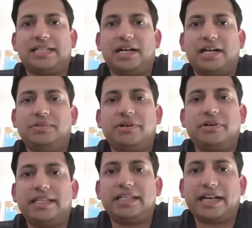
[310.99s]
create
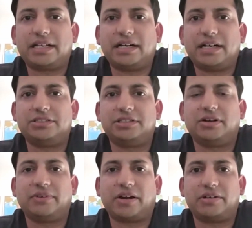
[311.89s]
that culture of
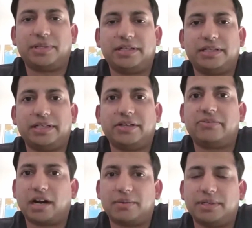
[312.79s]
accountability of
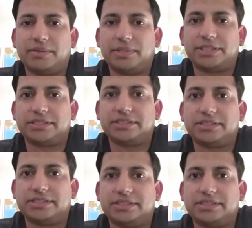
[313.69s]
carbon emissions.